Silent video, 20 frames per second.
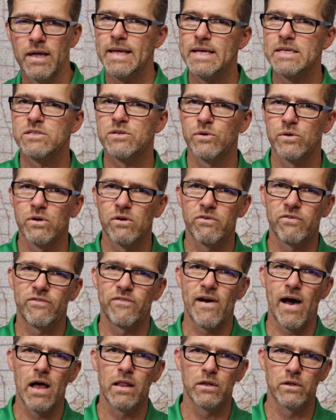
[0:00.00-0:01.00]
It's going to
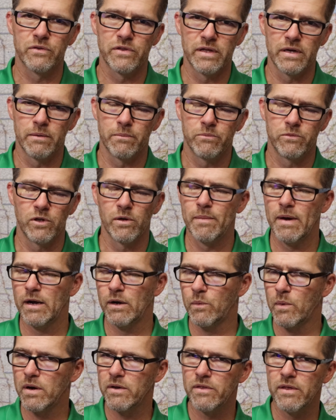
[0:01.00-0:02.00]
follow them no
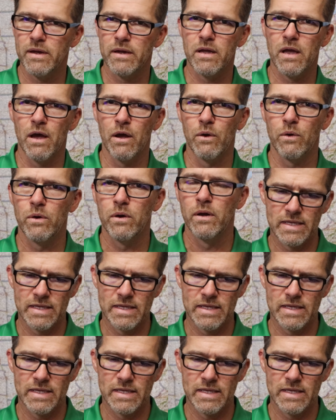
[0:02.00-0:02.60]
matter where they go.